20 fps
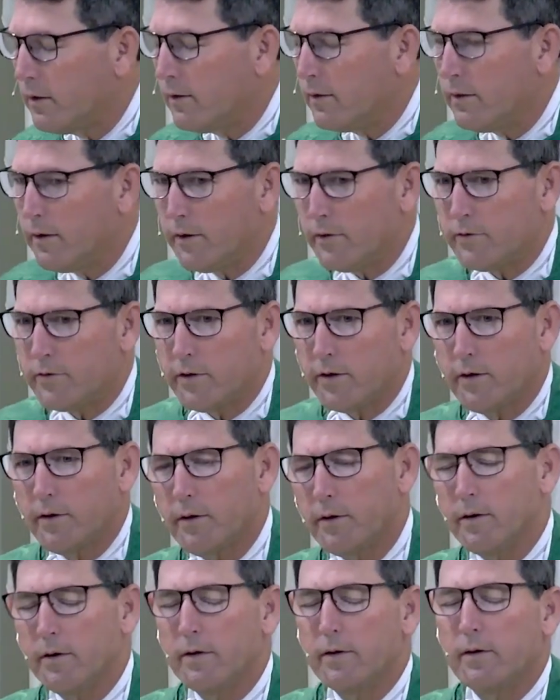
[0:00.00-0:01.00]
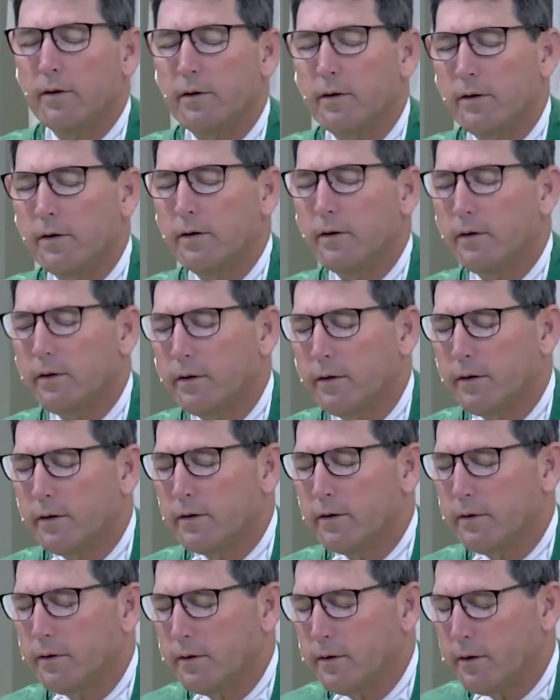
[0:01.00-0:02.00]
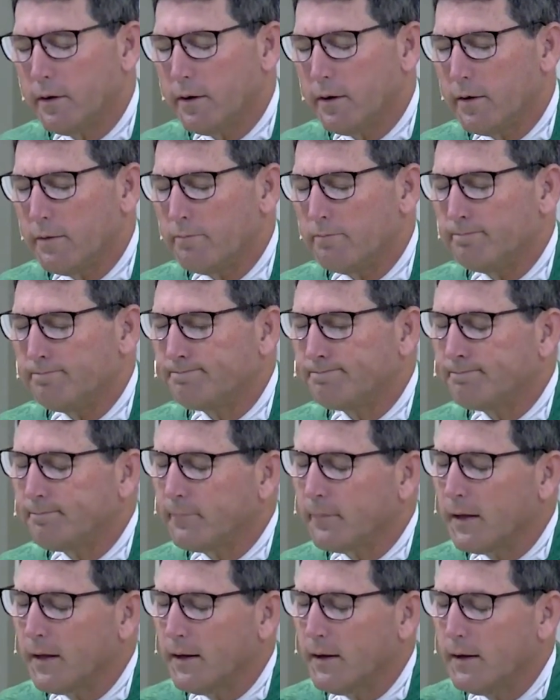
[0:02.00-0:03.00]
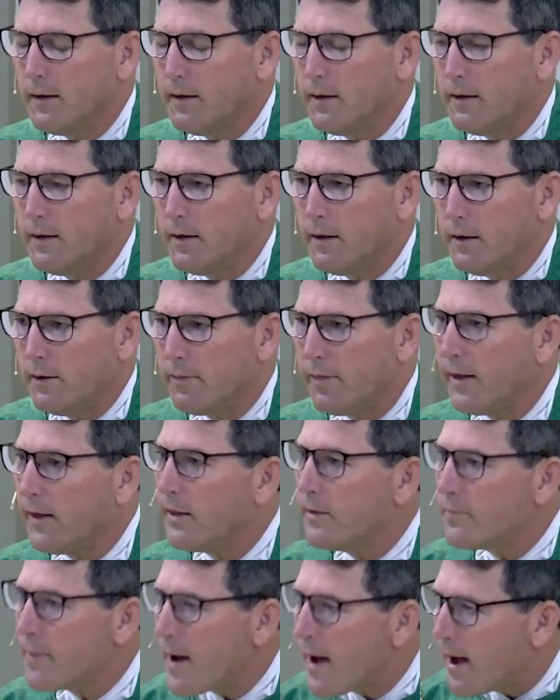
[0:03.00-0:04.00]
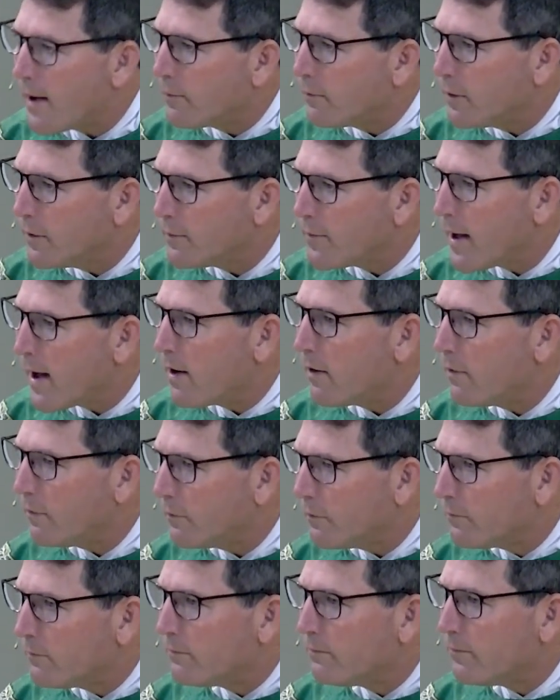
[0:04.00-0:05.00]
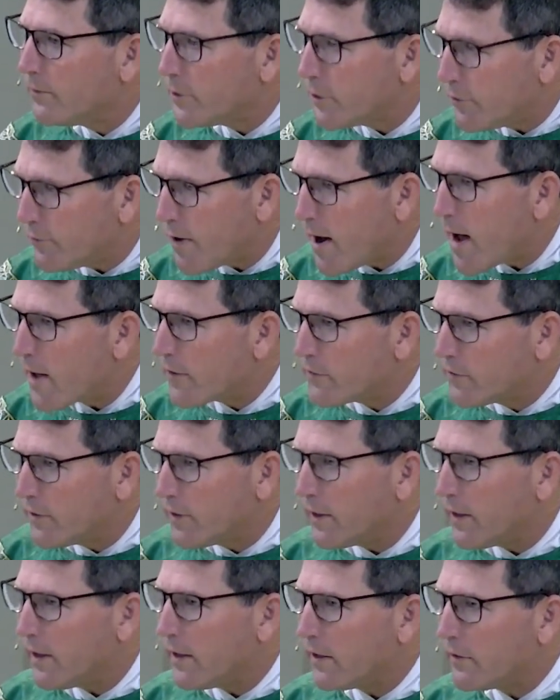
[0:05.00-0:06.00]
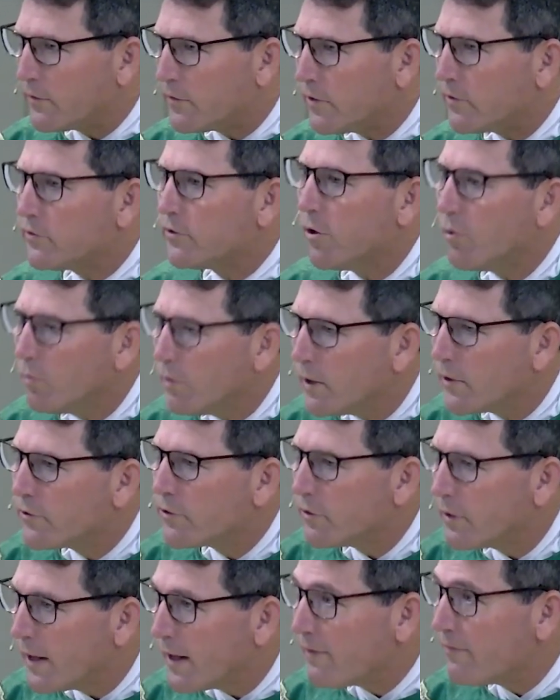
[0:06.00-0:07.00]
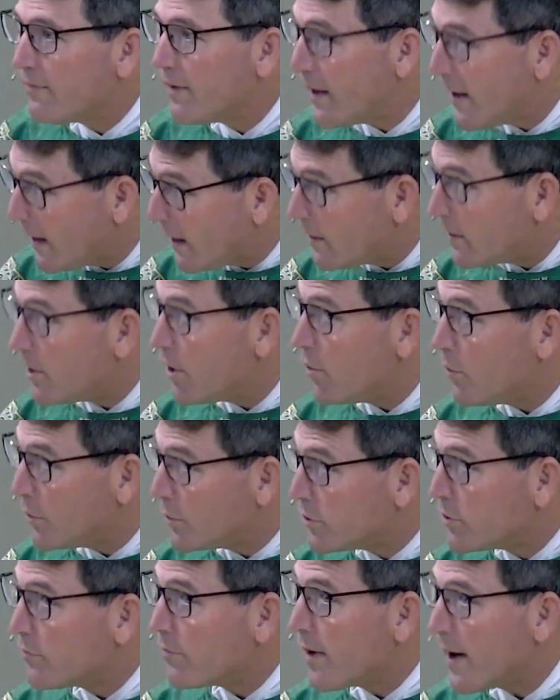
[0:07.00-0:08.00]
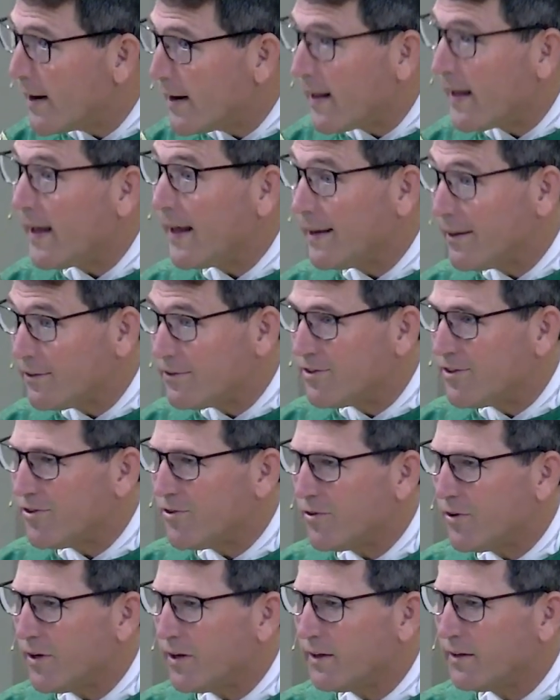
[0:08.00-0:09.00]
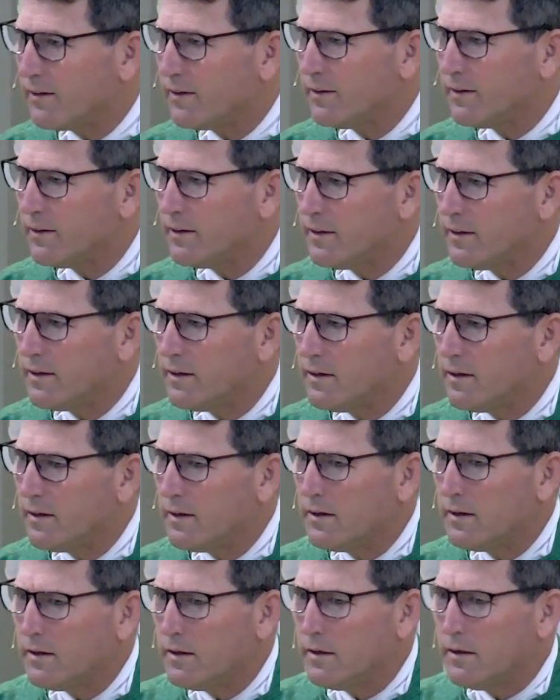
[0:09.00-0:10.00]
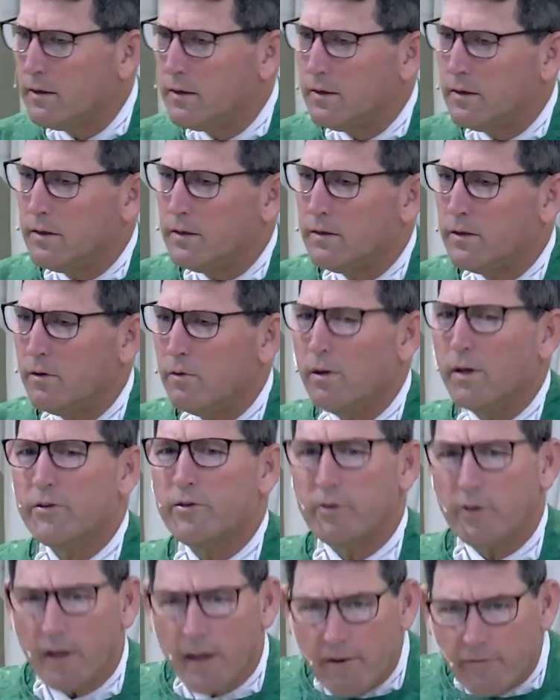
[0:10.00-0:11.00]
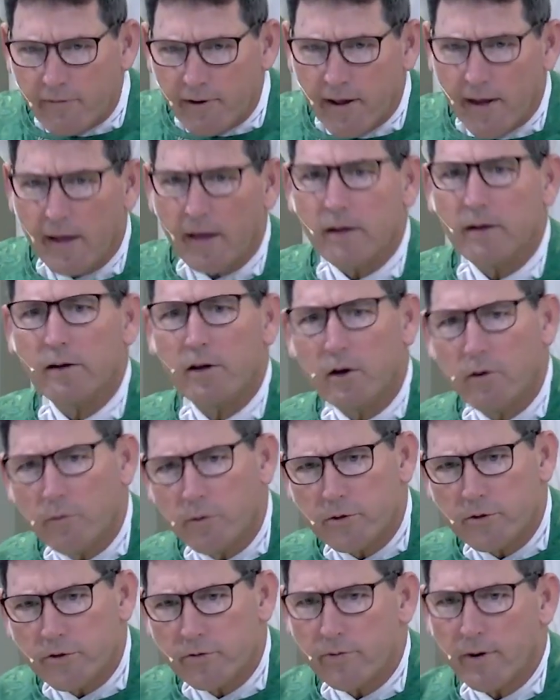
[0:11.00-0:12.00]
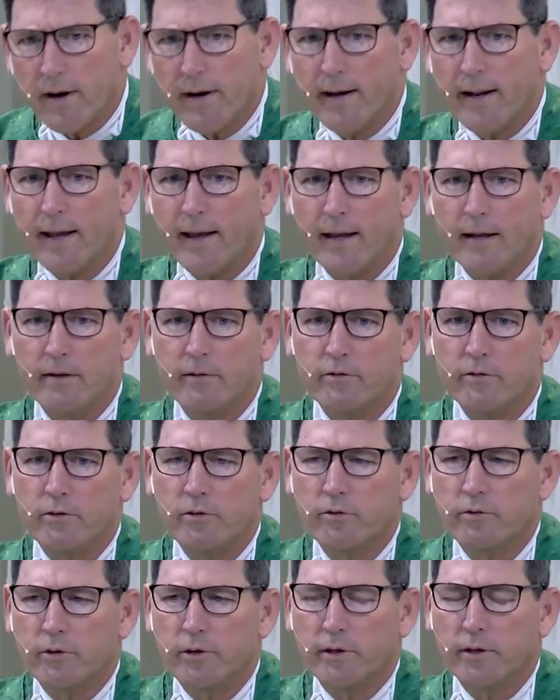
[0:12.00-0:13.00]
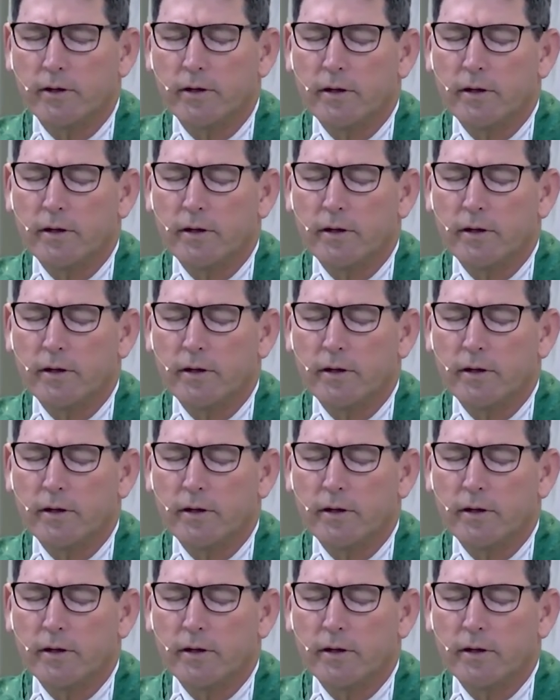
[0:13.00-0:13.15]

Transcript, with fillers: there's a, um, a thing in the Bible about generosity that says, don't let your left hand know what your right hand is doing. Don't let your left hand know what your right hand is doing.